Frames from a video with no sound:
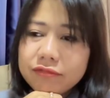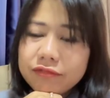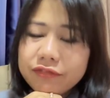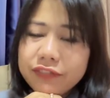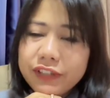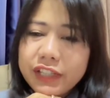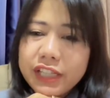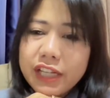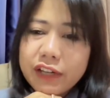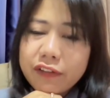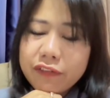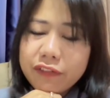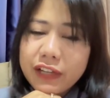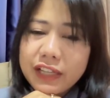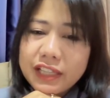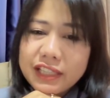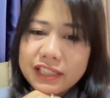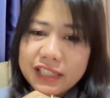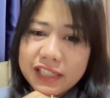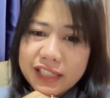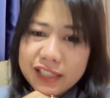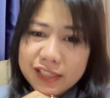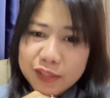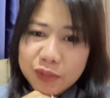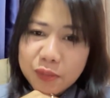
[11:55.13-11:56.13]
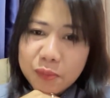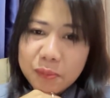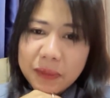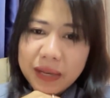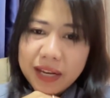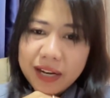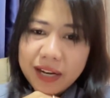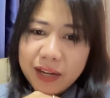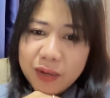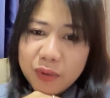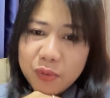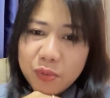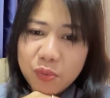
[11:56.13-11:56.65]
feeding frenzy is yung
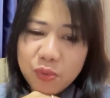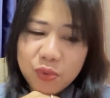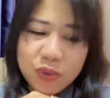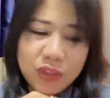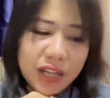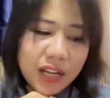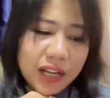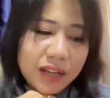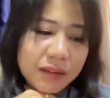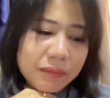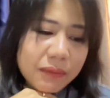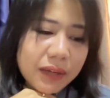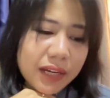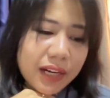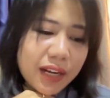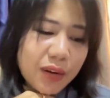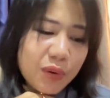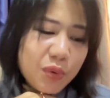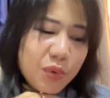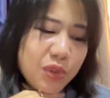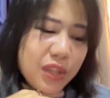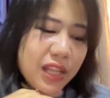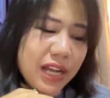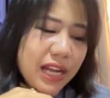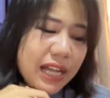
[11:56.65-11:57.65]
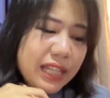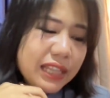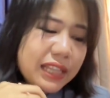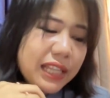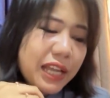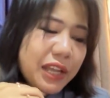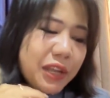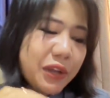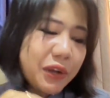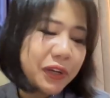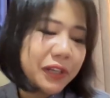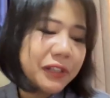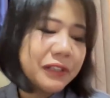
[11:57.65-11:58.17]
barracuda. Barracuda ata
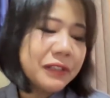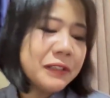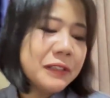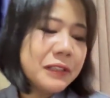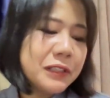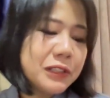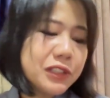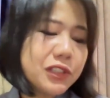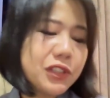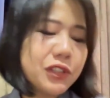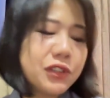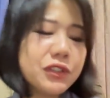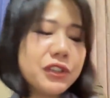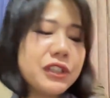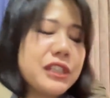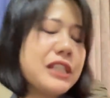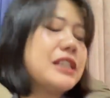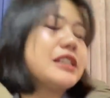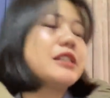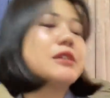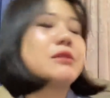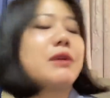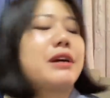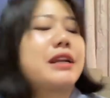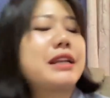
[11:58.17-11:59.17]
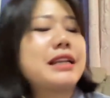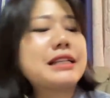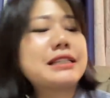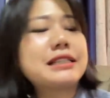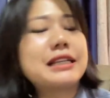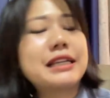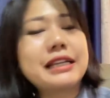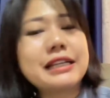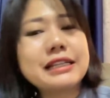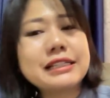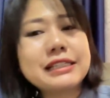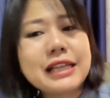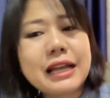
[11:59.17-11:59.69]
yun. So this one is
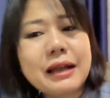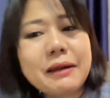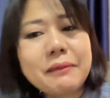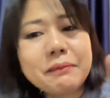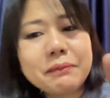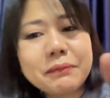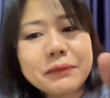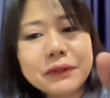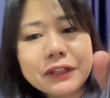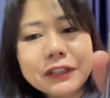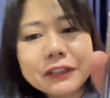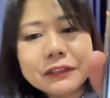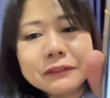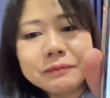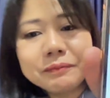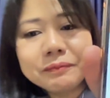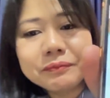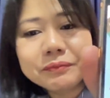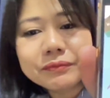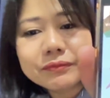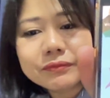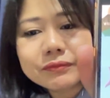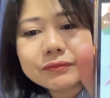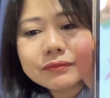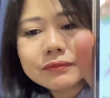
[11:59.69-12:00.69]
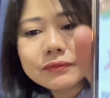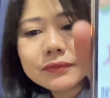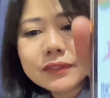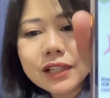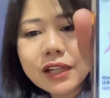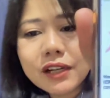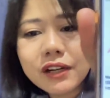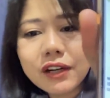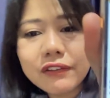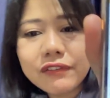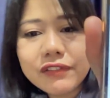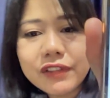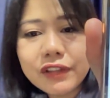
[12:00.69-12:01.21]
an example
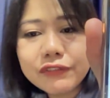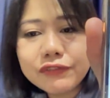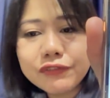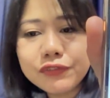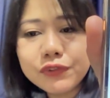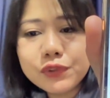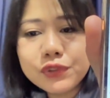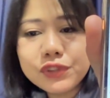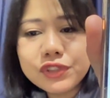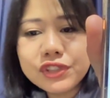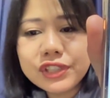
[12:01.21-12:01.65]
of the food